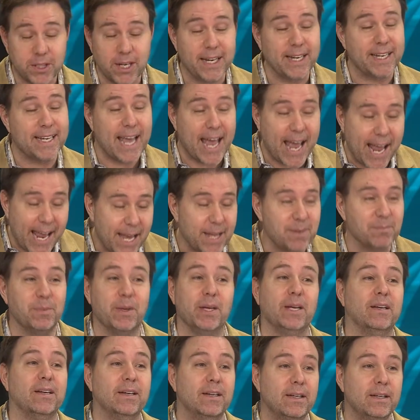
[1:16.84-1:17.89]
it can't
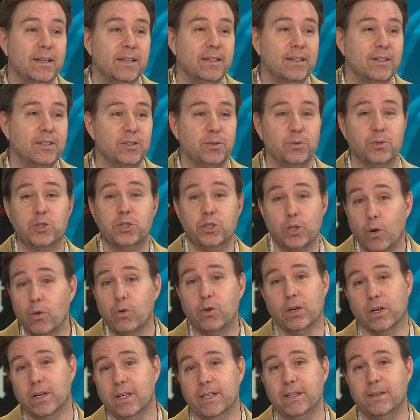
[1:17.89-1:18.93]
be, because it was so
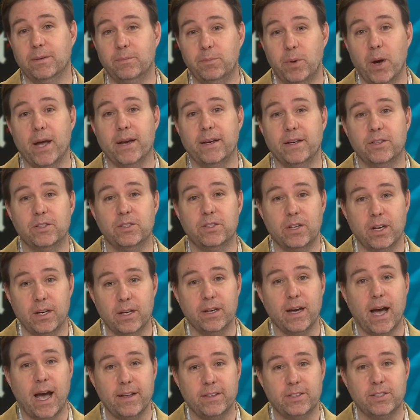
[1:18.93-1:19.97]
good. But he's going
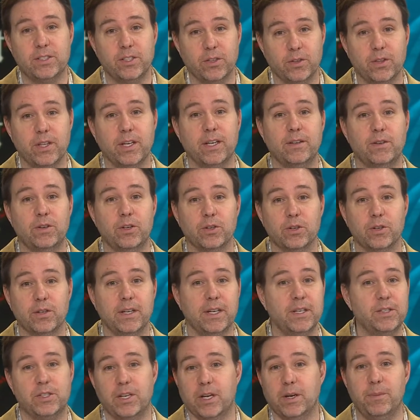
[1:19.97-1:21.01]

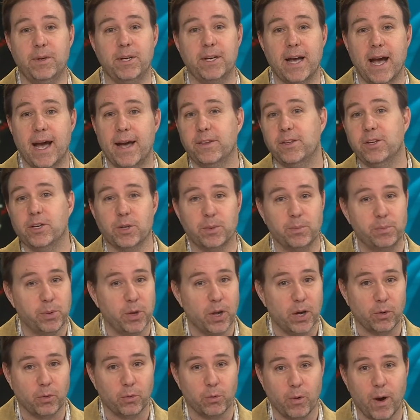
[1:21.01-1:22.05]
to be a guy you're going to
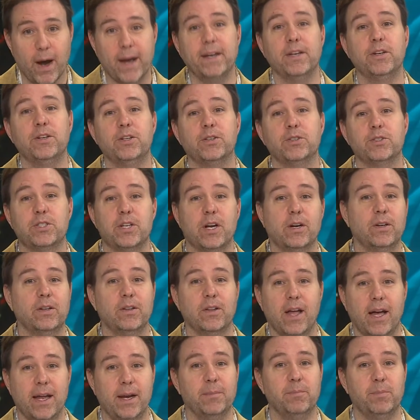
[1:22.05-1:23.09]
plug right into your starting
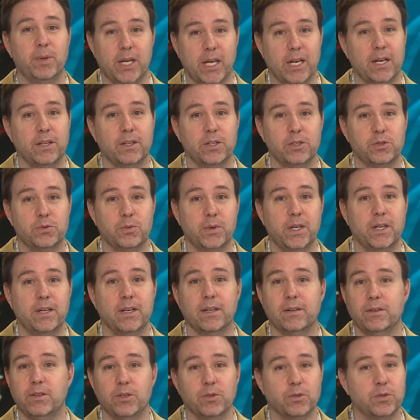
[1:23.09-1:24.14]
lineup beginning this week,
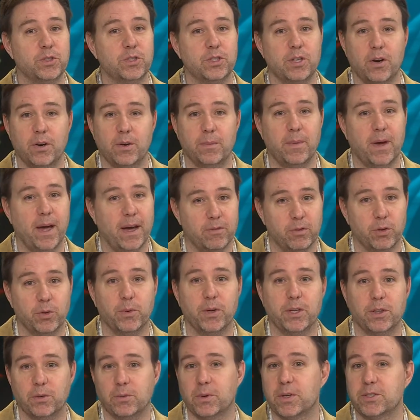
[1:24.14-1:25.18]
and you'll start him every
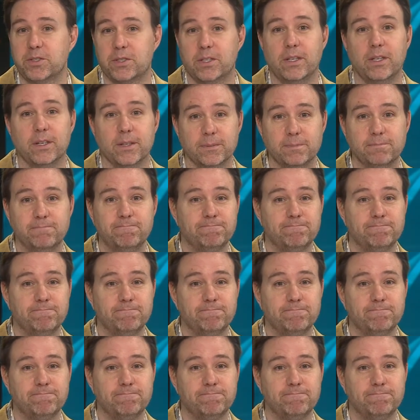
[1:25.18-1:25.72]
week the rest of the year.